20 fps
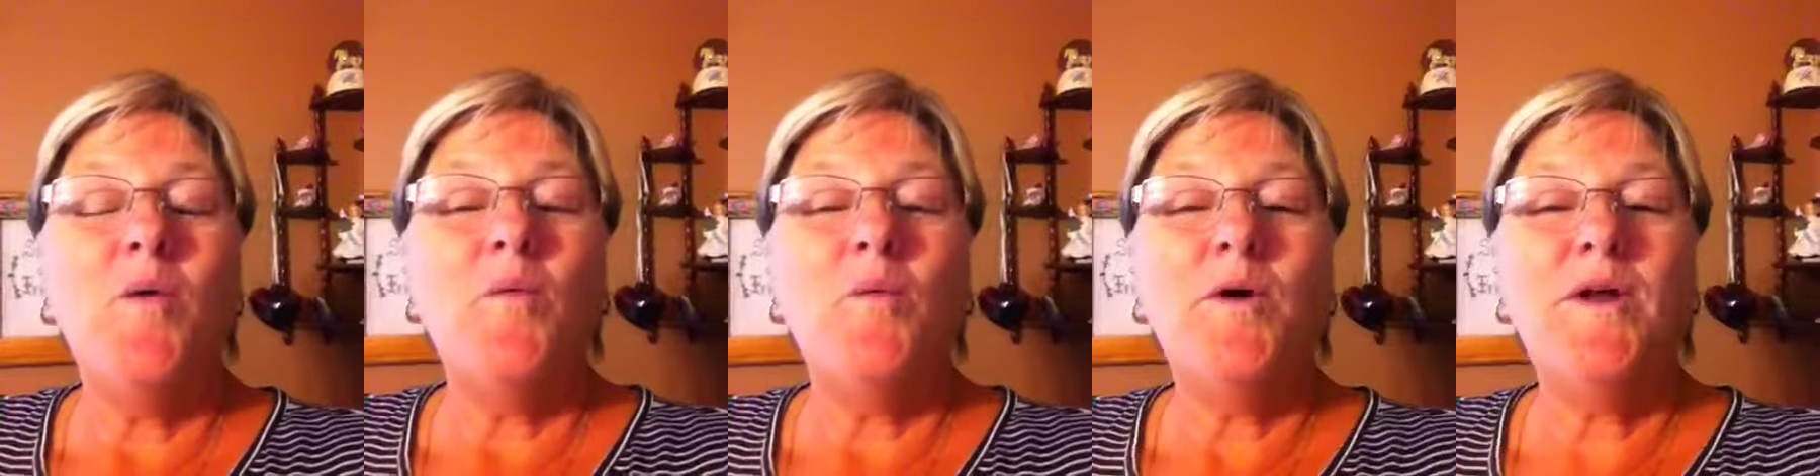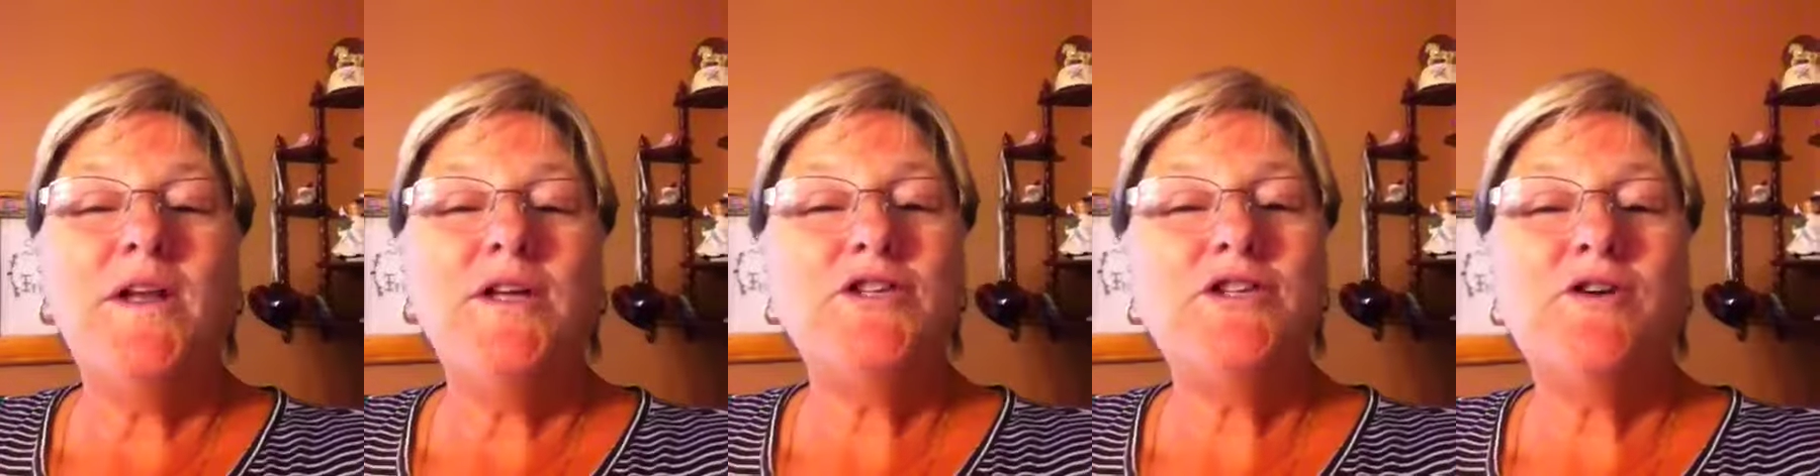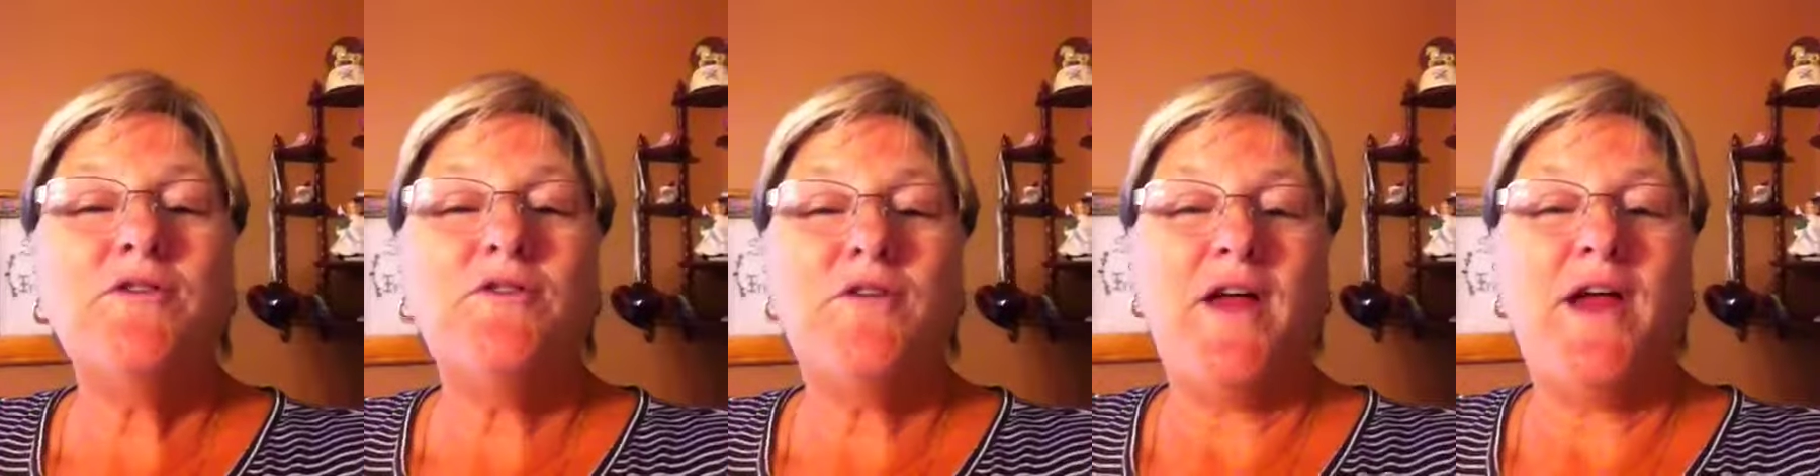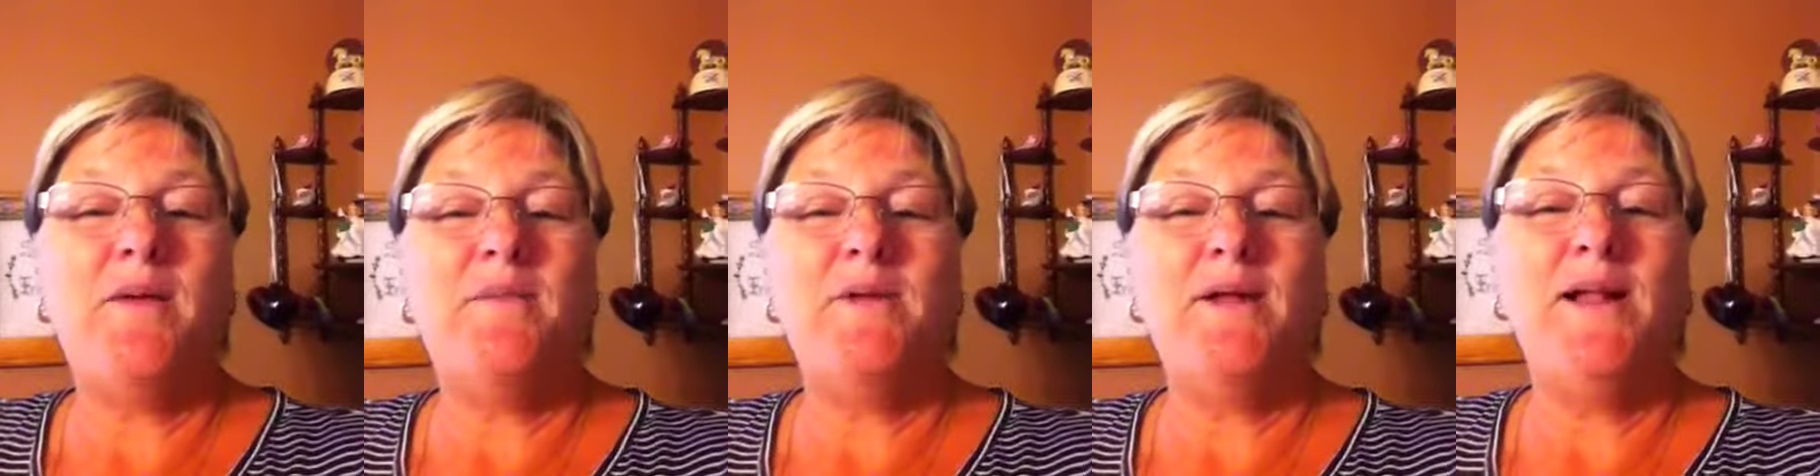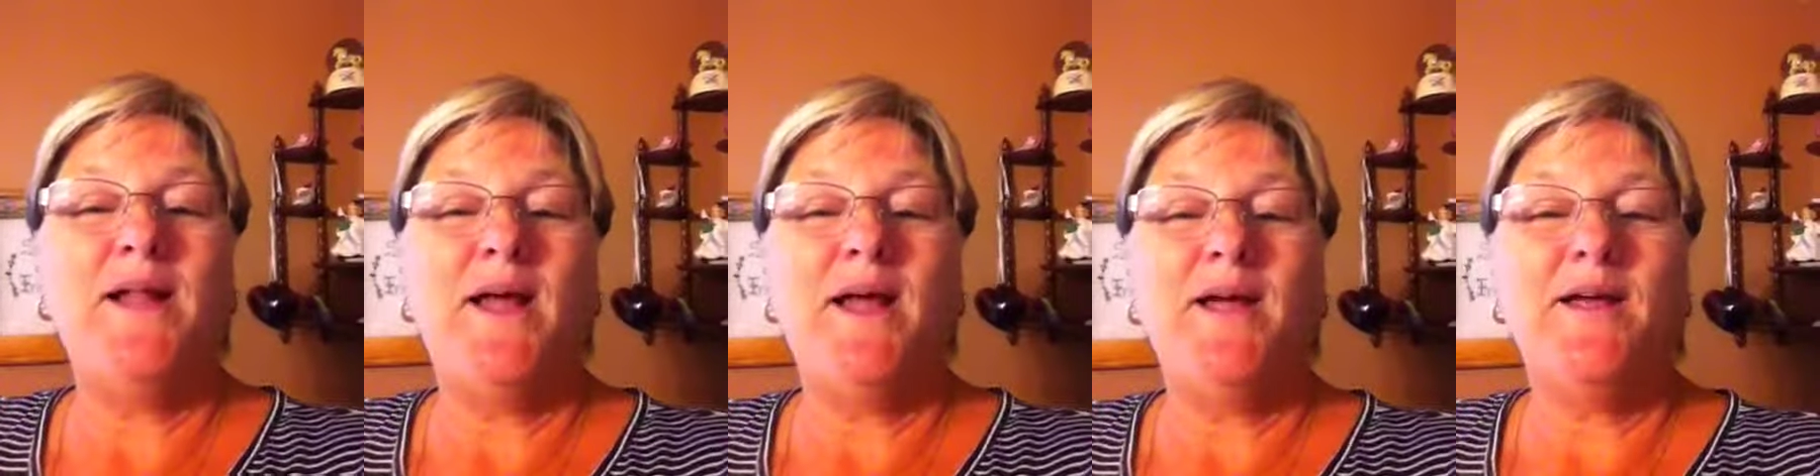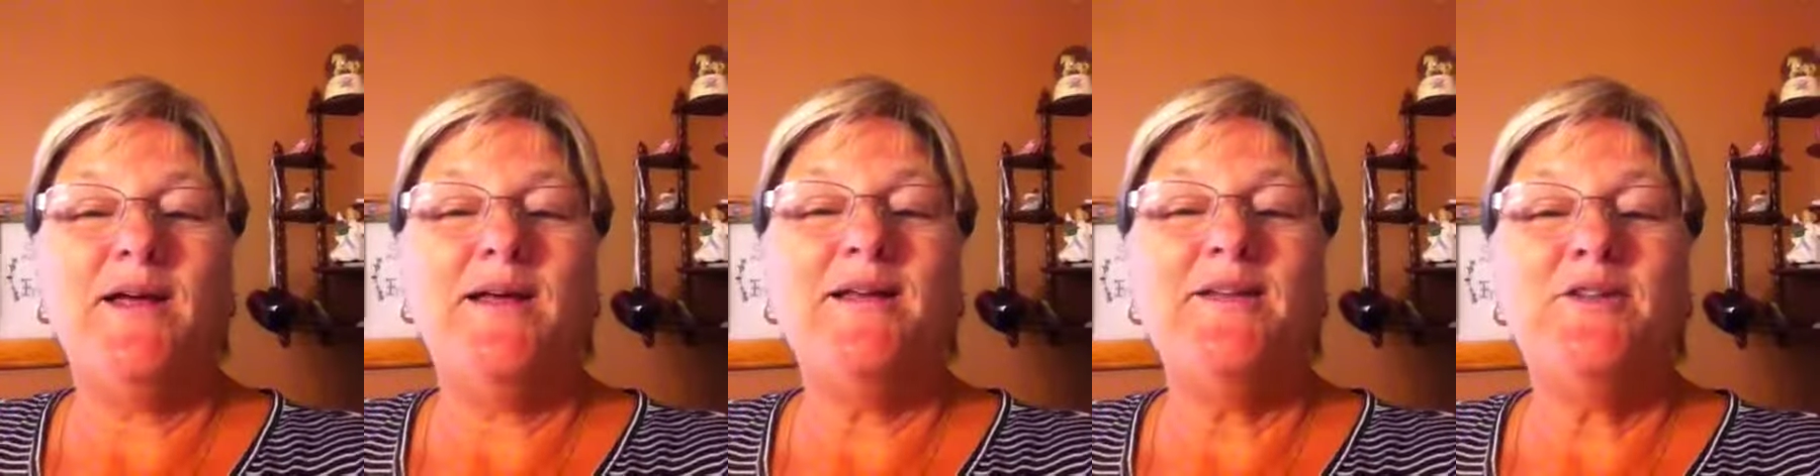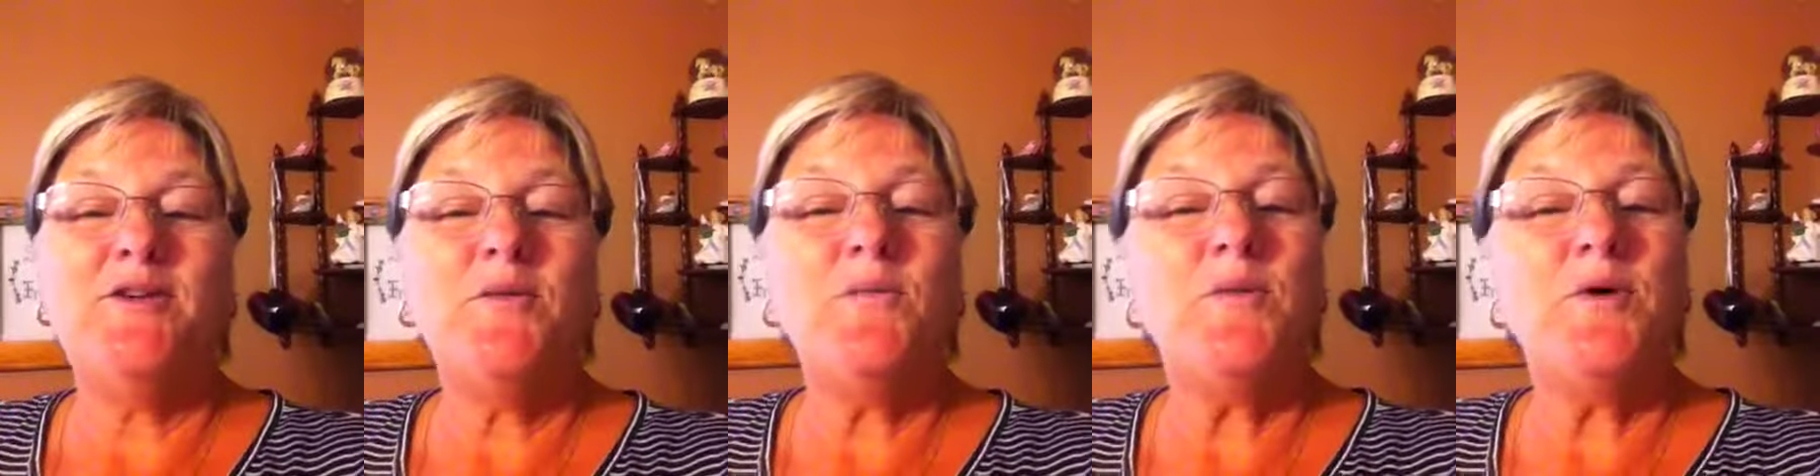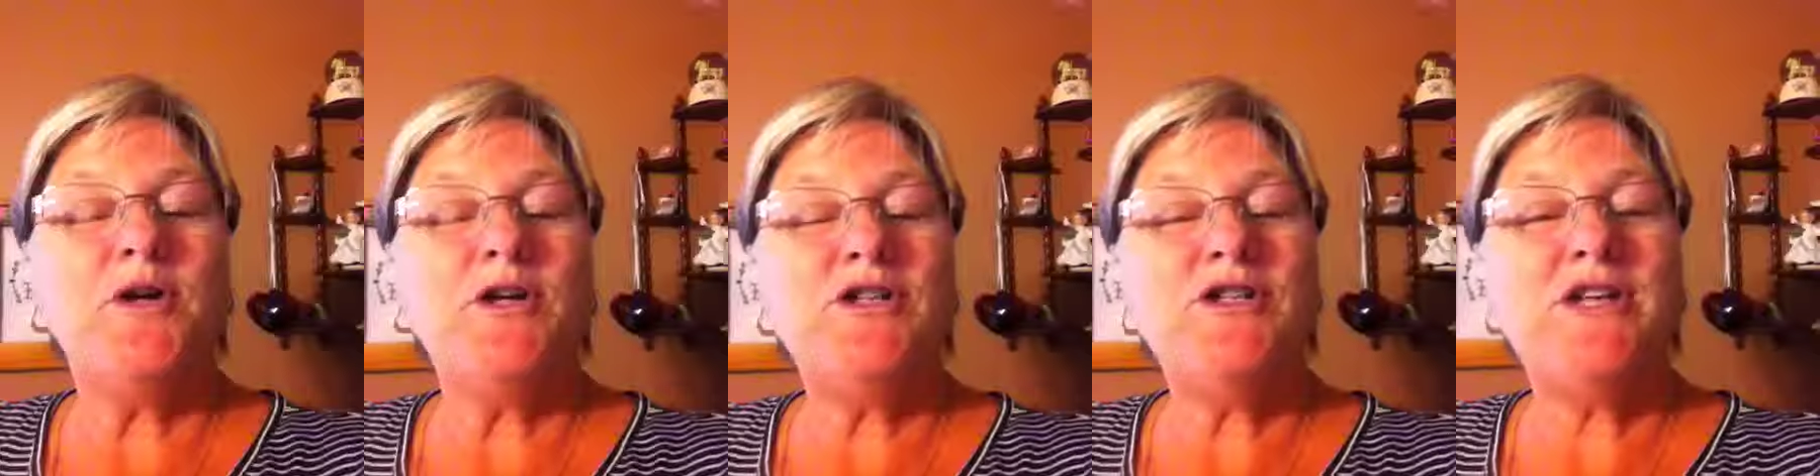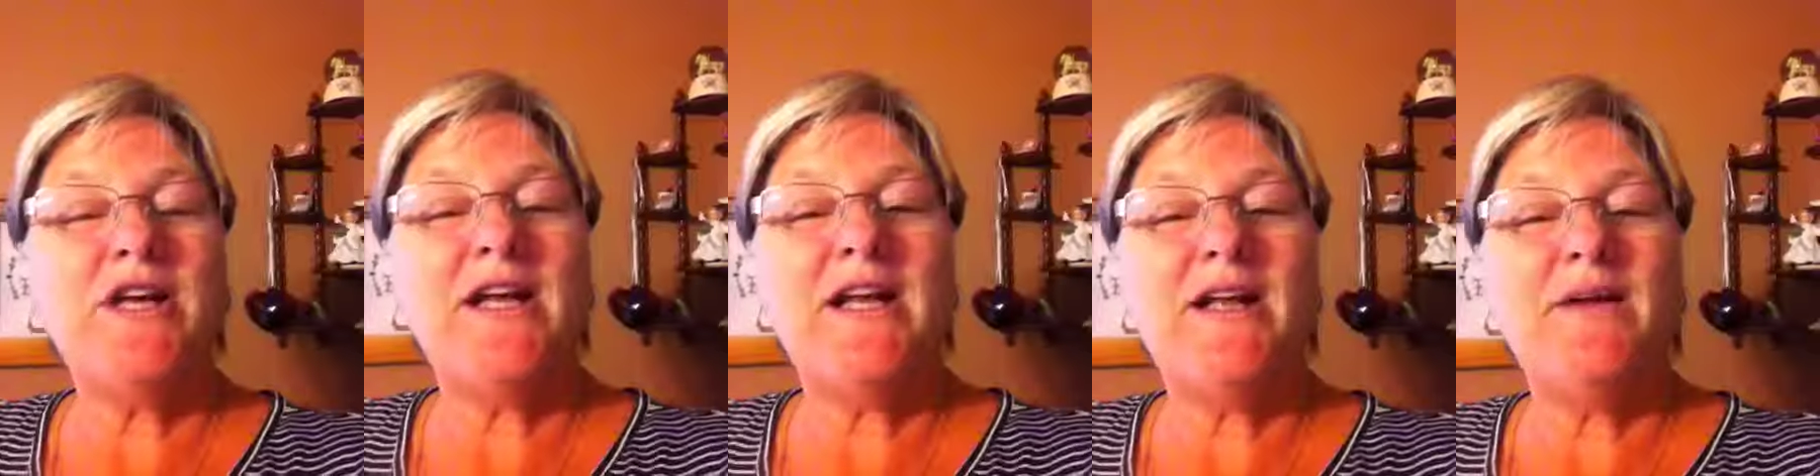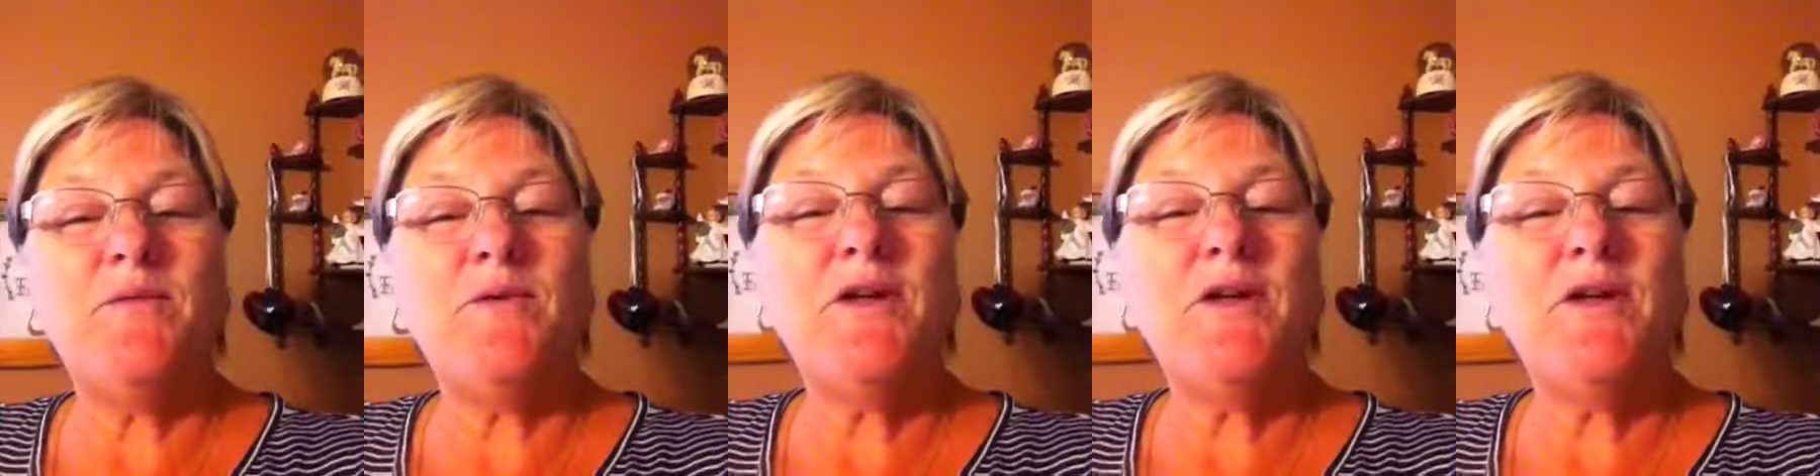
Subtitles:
What is your family like? Do you appreciate,